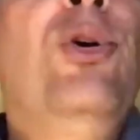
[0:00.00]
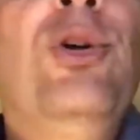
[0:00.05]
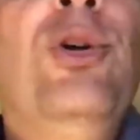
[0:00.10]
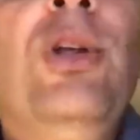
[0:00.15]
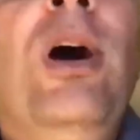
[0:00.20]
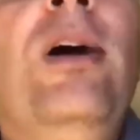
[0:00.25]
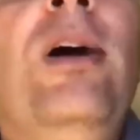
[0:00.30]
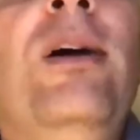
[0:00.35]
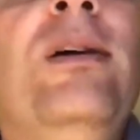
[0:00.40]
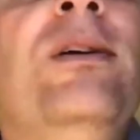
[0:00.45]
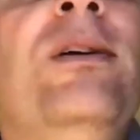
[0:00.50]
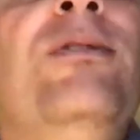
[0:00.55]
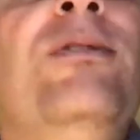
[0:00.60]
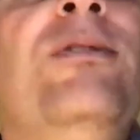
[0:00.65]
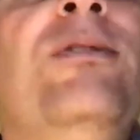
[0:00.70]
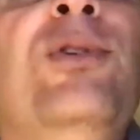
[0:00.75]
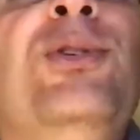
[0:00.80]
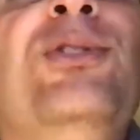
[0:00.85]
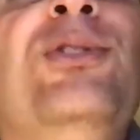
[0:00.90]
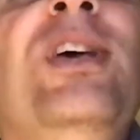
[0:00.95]
all are, of
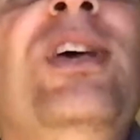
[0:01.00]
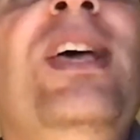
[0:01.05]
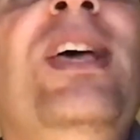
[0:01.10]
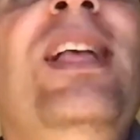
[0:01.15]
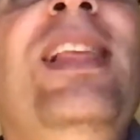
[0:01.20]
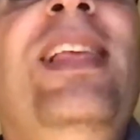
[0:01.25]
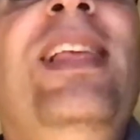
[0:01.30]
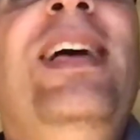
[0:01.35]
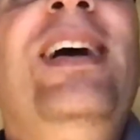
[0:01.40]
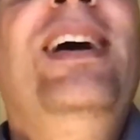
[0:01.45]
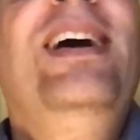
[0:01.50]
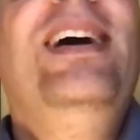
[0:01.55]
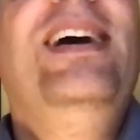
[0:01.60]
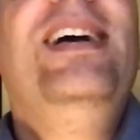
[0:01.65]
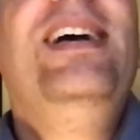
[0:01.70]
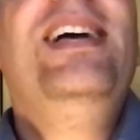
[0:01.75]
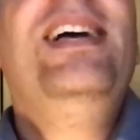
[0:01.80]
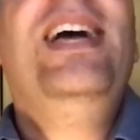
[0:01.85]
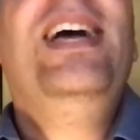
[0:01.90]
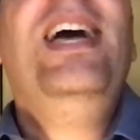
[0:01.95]
course.
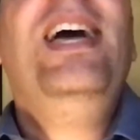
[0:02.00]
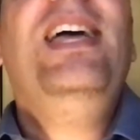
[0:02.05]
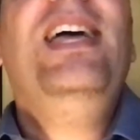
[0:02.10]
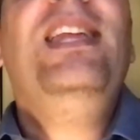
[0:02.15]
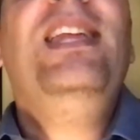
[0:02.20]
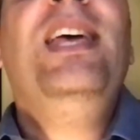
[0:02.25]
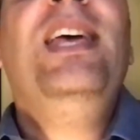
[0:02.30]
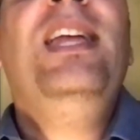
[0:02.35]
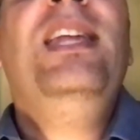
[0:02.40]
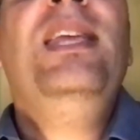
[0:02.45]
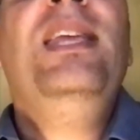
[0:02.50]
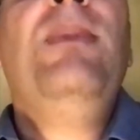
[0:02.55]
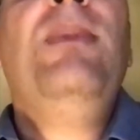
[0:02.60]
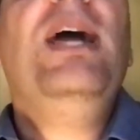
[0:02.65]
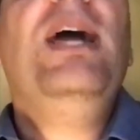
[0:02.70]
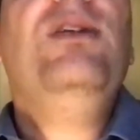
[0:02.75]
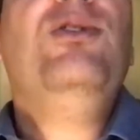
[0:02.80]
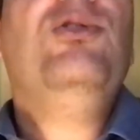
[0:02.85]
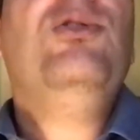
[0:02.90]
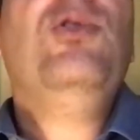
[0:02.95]
Uh, and and they
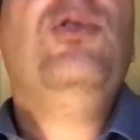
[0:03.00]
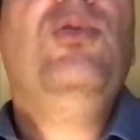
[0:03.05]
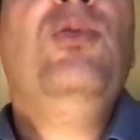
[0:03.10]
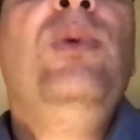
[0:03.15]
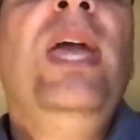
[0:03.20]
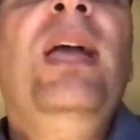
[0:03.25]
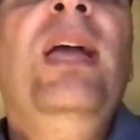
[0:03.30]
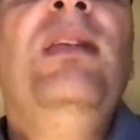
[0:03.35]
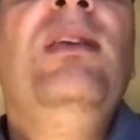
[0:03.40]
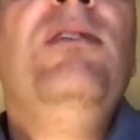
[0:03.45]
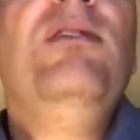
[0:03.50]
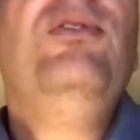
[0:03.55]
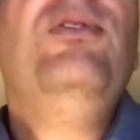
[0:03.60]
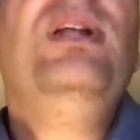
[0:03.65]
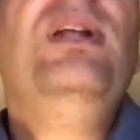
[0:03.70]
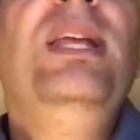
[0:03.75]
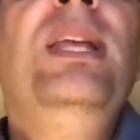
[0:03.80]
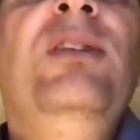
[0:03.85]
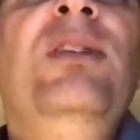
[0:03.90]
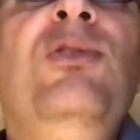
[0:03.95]
might also react
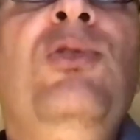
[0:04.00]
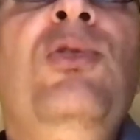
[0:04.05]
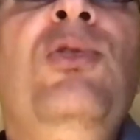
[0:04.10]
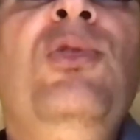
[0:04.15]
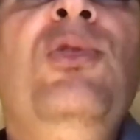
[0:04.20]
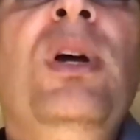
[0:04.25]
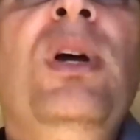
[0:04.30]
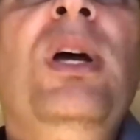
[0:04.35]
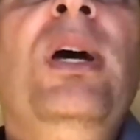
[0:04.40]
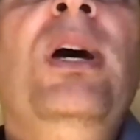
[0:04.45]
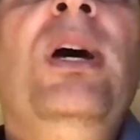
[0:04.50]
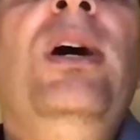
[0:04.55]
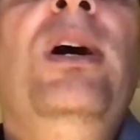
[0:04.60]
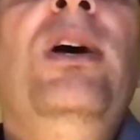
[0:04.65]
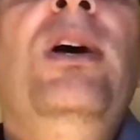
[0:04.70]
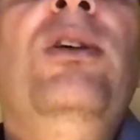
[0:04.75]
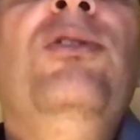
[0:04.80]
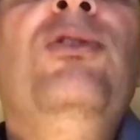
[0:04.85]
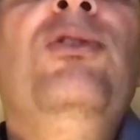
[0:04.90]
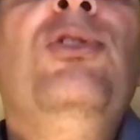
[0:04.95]
differently to
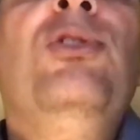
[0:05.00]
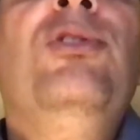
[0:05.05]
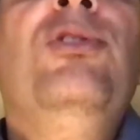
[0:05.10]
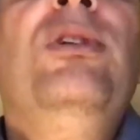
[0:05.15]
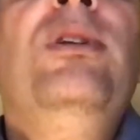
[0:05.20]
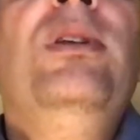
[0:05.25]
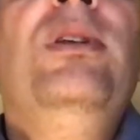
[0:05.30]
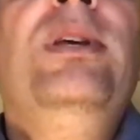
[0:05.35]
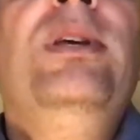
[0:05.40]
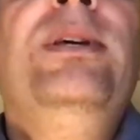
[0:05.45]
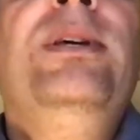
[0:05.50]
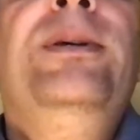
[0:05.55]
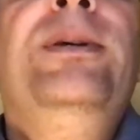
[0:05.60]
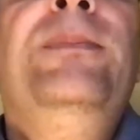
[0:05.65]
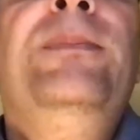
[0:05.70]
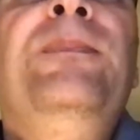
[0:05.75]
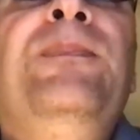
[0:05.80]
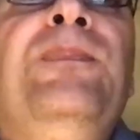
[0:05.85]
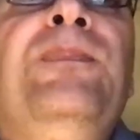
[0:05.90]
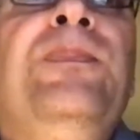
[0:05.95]
uh, certain
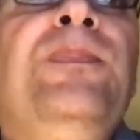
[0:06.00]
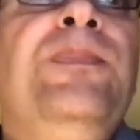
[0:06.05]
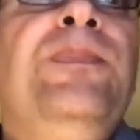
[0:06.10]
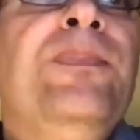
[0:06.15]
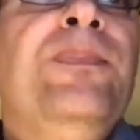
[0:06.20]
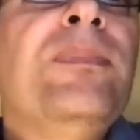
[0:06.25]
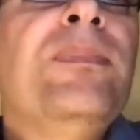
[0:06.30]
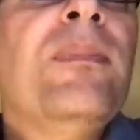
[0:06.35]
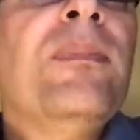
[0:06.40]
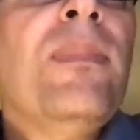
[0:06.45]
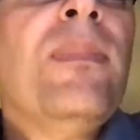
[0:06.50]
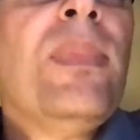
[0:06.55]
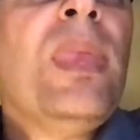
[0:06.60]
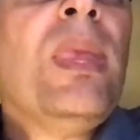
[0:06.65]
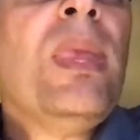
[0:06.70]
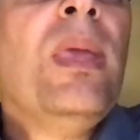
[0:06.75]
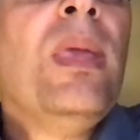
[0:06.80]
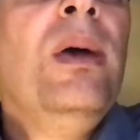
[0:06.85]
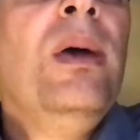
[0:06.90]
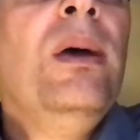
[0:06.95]
um,
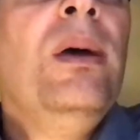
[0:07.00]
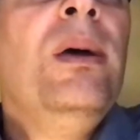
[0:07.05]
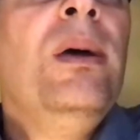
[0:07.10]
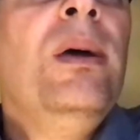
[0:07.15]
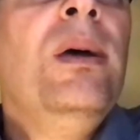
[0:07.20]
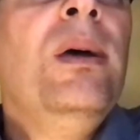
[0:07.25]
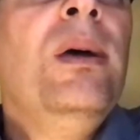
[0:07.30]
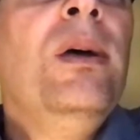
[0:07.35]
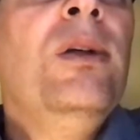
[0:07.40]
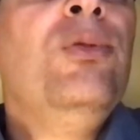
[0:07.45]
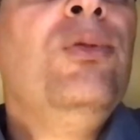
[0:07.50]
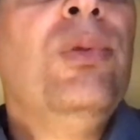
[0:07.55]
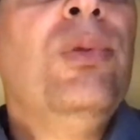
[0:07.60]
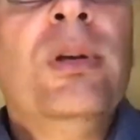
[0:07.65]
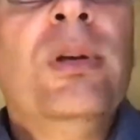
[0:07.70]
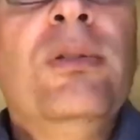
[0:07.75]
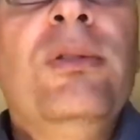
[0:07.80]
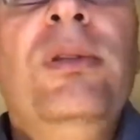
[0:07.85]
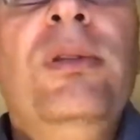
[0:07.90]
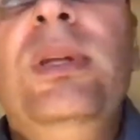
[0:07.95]
uh,
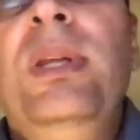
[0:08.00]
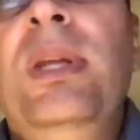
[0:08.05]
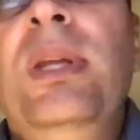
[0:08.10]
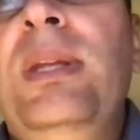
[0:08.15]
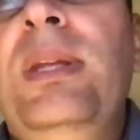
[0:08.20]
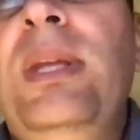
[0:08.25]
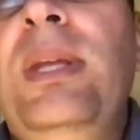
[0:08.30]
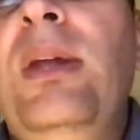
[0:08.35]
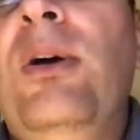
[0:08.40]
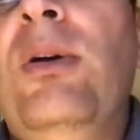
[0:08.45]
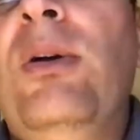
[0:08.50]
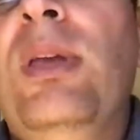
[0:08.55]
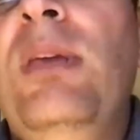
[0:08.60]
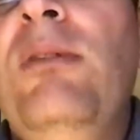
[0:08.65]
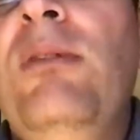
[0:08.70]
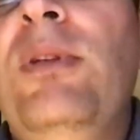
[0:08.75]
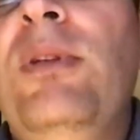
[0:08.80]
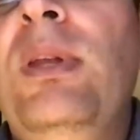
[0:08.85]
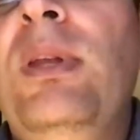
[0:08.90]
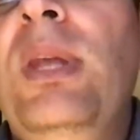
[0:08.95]
drugs that that are
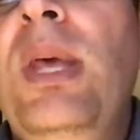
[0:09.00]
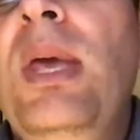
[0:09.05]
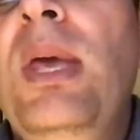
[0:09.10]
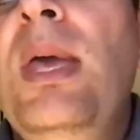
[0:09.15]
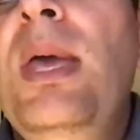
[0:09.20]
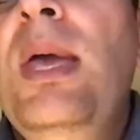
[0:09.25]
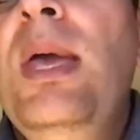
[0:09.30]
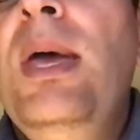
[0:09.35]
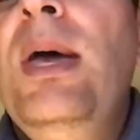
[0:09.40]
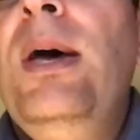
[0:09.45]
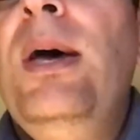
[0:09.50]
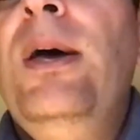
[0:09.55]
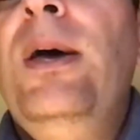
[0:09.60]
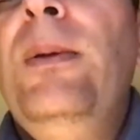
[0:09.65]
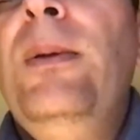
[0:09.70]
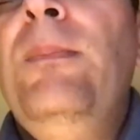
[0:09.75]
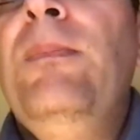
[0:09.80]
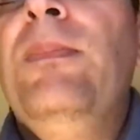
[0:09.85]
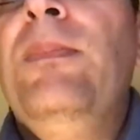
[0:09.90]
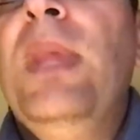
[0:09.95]
given,
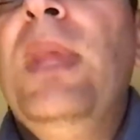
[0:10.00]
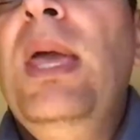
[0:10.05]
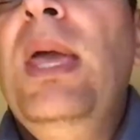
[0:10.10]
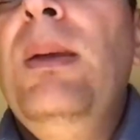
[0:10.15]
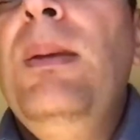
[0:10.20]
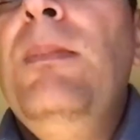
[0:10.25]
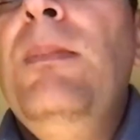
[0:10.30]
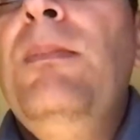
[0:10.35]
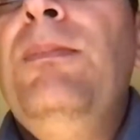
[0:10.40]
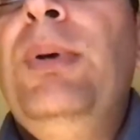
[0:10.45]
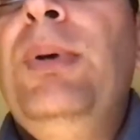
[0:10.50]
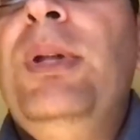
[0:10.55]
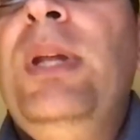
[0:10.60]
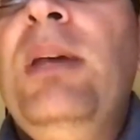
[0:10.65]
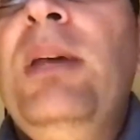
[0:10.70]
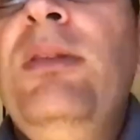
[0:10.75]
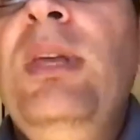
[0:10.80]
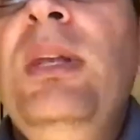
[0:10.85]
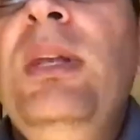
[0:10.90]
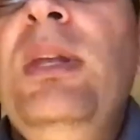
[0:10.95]
um, but I
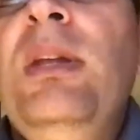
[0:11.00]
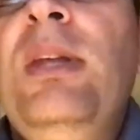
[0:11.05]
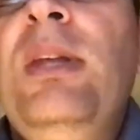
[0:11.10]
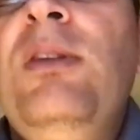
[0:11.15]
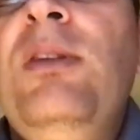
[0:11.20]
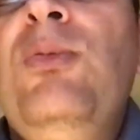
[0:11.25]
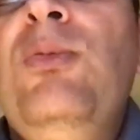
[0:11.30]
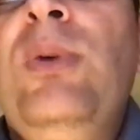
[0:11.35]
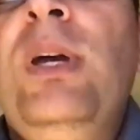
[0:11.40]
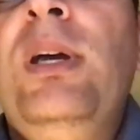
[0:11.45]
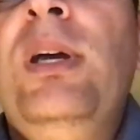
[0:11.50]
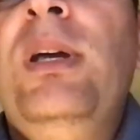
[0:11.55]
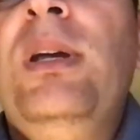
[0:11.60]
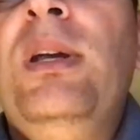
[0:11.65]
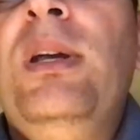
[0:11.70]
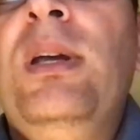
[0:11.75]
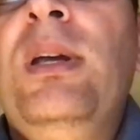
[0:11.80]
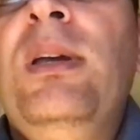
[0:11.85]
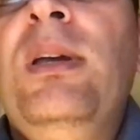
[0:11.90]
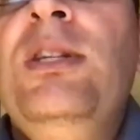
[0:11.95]
think that that's
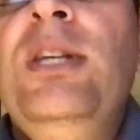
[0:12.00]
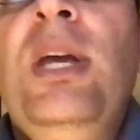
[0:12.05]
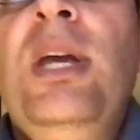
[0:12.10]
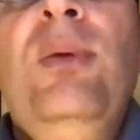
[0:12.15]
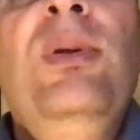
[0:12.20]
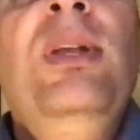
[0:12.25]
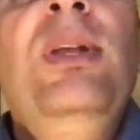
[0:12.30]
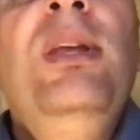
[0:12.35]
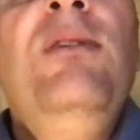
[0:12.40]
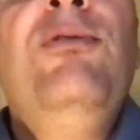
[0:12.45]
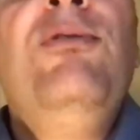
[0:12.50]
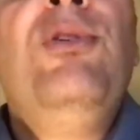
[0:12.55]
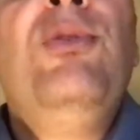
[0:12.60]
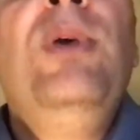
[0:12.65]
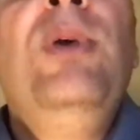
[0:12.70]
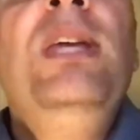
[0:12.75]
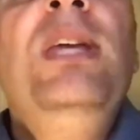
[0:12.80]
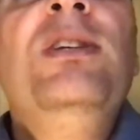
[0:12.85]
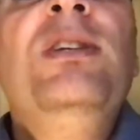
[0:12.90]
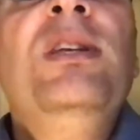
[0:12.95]
where sharing the
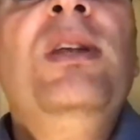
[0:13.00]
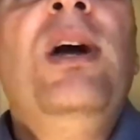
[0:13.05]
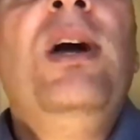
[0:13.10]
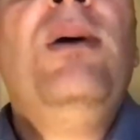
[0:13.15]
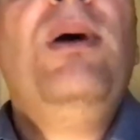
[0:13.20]
information a,